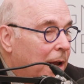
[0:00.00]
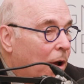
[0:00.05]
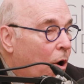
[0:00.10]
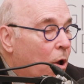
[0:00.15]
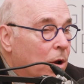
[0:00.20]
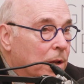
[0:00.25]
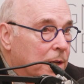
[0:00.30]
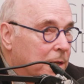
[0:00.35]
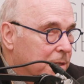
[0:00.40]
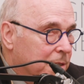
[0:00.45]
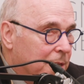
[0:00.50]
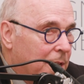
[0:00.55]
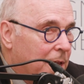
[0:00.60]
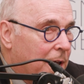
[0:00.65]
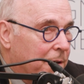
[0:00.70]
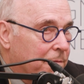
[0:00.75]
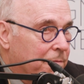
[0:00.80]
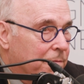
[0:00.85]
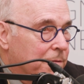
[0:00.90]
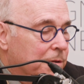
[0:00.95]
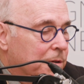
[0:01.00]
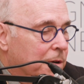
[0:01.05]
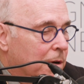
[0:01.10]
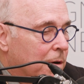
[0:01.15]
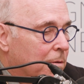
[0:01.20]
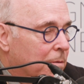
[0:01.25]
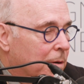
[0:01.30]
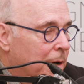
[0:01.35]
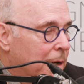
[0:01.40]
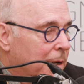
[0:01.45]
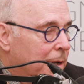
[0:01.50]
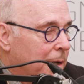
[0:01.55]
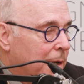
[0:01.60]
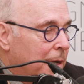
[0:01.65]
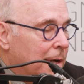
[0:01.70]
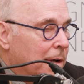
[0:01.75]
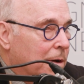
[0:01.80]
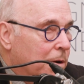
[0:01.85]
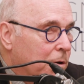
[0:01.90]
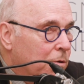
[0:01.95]
all his life. So
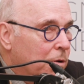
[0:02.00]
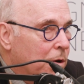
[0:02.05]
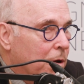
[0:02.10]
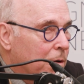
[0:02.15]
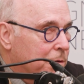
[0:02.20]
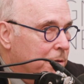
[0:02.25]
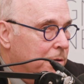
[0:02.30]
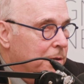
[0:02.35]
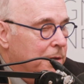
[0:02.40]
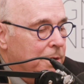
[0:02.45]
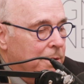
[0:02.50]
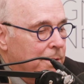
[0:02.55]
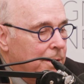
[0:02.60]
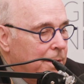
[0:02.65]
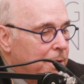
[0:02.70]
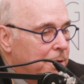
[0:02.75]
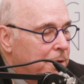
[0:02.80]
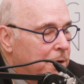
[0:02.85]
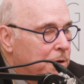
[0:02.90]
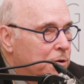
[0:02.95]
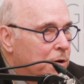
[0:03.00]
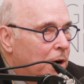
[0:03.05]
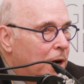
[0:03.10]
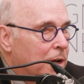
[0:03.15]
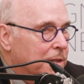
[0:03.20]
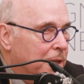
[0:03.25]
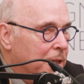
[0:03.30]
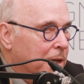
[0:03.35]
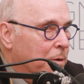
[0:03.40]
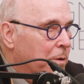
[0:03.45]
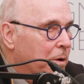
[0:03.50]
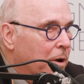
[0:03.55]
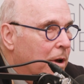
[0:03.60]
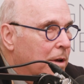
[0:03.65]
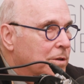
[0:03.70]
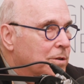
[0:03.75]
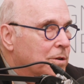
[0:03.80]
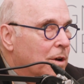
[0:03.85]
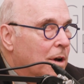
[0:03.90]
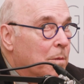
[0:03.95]
kudos to Charles. I think we
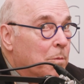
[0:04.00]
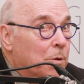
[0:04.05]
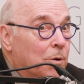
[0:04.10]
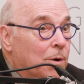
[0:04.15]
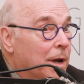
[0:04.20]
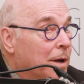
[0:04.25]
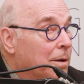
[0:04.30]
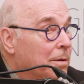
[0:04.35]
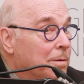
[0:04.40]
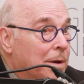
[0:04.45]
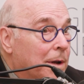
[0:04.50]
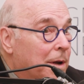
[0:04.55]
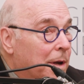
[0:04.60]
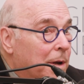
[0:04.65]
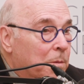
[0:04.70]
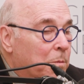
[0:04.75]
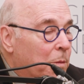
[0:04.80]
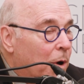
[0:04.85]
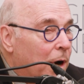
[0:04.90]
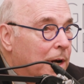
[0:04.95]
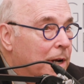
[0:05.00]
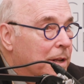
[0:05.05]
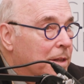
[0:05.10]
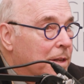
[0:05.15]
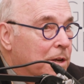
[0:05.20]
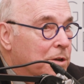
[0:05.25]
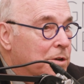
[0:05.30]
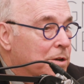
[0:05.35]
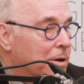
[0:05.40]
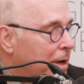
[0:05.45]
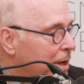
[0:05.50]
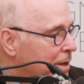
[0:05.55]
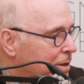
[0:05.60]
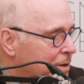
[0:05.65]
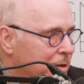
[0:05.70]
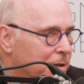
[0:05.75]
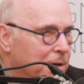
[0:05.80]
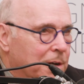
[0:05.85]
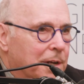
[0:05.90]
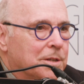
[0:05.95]
all saw him around Market this year. He
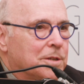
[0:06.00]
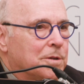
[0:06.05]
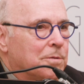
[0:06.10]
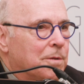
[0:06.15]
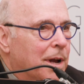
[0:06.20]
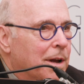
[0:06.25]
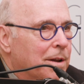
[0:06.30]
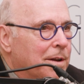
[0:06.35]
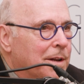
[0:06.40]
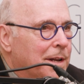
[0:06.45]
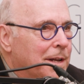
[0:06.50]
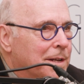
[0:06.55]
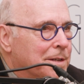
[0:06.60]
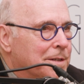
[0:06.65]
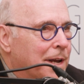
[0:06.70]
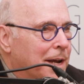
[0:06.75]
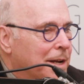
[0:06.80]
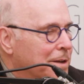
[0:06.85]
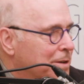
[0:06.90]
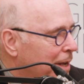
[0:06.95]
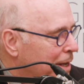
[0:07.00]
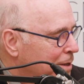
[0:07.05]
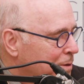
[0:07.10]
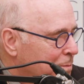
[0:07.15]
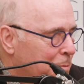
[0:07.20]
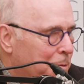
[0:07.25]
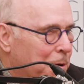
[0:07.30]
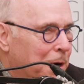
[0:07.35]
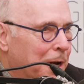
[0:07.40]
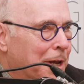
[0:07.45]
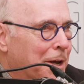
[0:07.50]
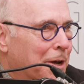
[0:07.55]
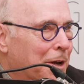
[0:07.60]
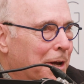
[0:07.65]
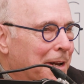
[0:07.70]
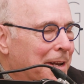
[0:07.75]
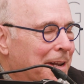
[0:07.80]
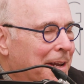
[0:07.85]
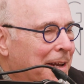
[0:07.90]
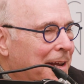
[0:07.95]
still gets around at his age. That's pretty
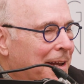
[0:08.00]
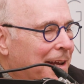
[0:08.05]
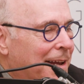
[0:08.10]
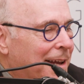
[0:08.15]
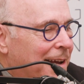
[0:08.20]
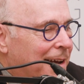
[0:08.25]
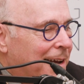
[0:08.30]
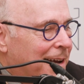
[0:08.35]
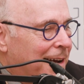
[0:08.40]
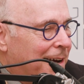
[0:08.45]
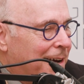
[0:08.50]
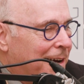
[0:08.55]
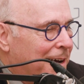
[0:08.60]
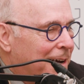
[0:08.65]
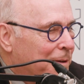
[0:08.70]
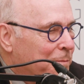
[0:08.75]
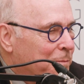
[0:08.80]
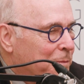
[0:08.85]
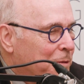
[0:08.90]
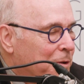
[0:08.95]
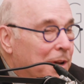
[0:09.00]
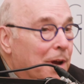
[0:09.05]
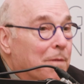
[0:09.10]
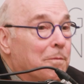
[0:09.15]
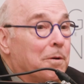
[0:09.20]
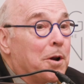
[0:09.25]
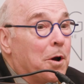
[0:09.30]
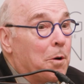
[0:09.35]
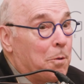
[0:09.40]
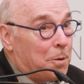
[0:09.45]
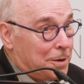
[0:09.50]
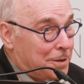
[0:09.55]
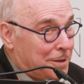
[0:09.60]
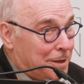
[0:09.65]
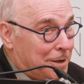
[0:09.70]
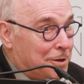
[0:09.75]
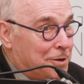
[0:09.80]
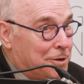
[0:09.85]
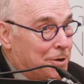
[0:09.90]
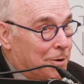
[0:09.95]
good. You never know where he's
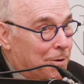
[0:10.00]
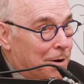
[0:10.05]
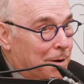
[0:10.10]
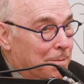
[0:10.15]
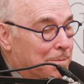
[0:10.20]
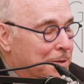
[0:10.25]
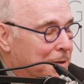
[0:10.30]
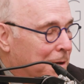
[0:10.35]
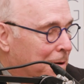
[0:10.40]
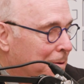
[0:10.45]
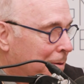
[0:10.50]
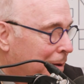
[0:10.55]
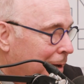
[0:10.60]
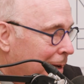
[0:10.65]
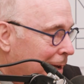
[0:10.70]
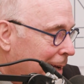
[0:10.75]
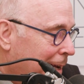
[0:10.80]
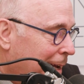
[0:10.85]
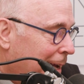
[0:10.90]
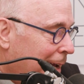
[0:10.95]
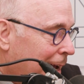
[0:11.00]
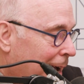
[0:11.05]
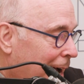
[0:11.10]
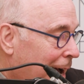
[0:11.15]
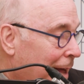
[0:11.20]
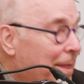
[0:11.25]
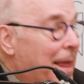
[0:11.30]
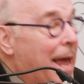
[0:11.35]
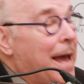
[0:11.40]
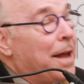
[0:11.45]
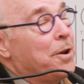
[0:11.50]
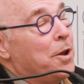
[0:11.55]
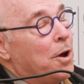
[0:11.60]
going to show up. So on that